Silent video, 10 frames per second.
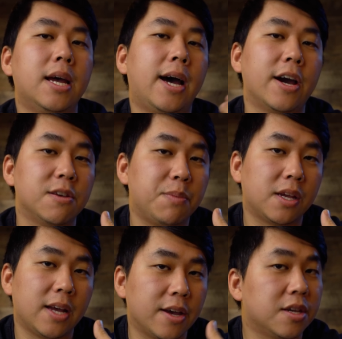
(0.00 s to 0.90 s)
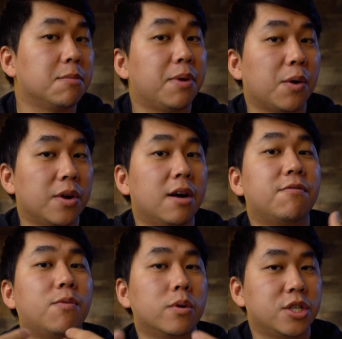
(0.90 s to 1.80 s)
how you can pick one up
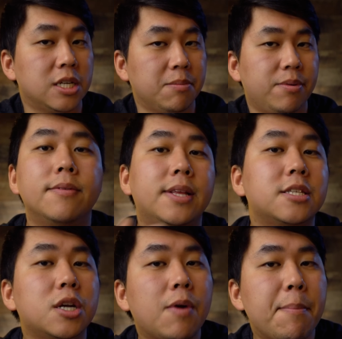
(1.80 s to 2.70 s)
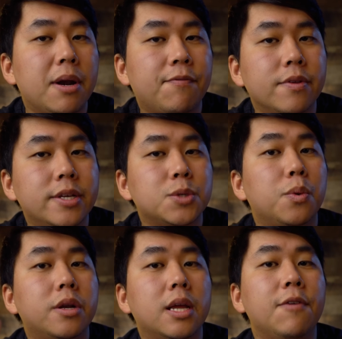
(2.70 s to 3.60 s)
for cheap. That's gonna wrap it up for this
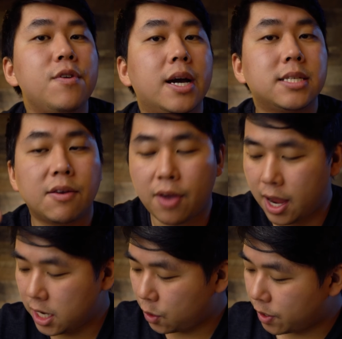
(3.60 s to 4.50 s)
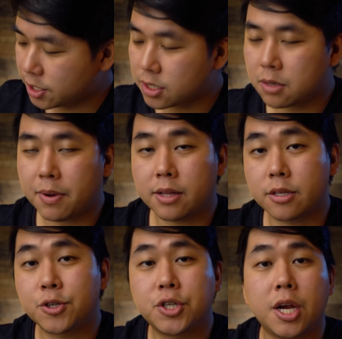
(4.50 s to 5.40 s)
one. If you guys have any questions about
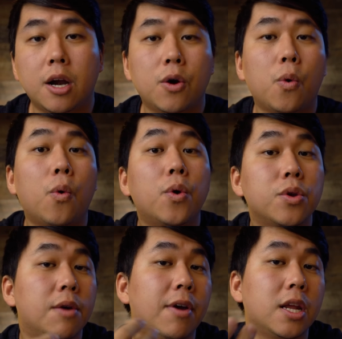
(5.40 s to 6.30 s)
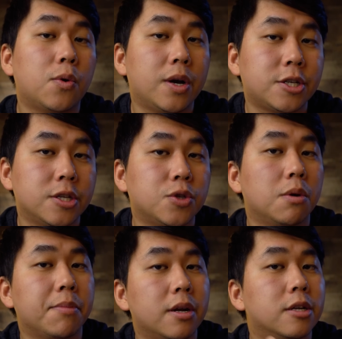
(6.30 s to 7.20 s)
this chair, or you have any questions you
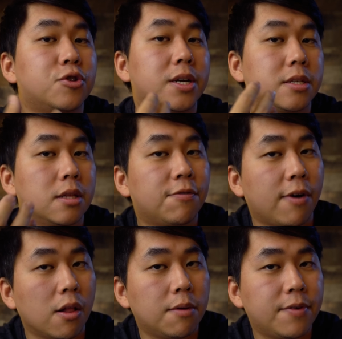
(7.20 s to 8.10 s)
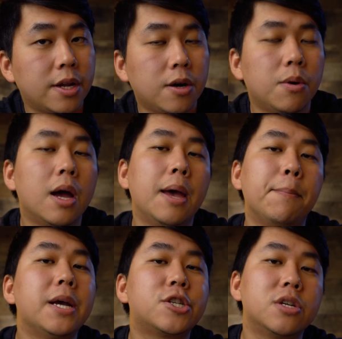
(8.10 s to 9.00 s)
want me to address in the follow-up video,
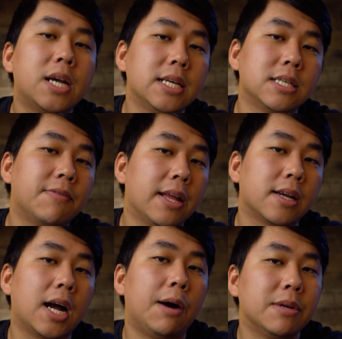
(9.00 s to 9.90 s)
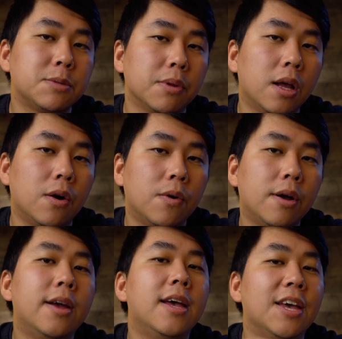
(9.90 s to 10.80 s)
make sure you guys leave that in the comments below.
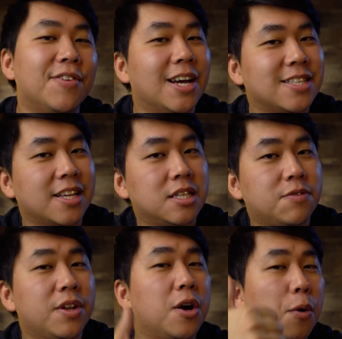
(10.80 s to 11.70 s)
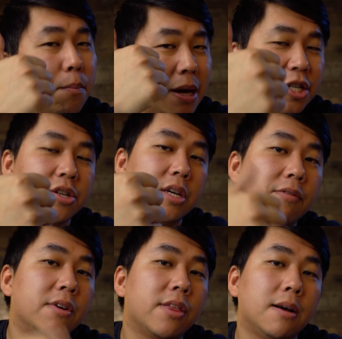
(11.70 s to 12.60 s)
If you guys like this video, make sure you
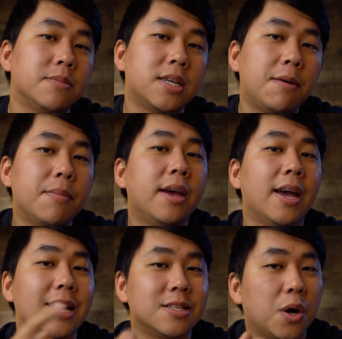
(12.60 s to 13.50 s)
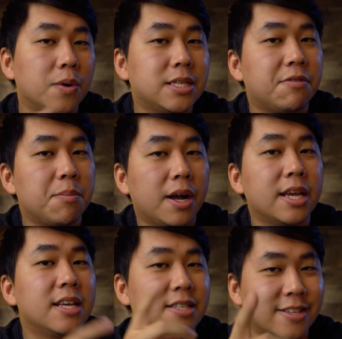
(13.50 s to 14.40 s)
a thumbs up. And as always,
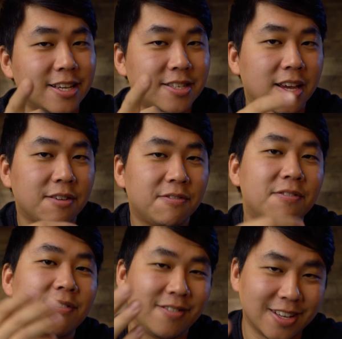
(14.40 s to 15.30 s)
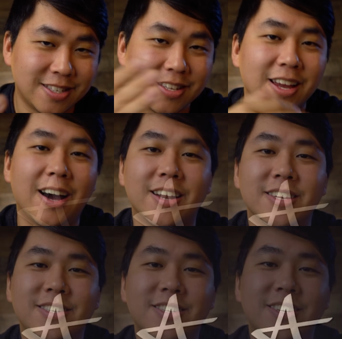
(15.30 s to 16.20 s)
everybody, stay safe and stay
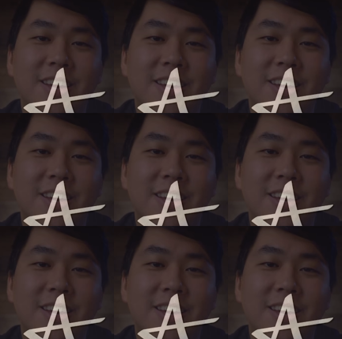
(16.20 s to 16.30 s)
honest.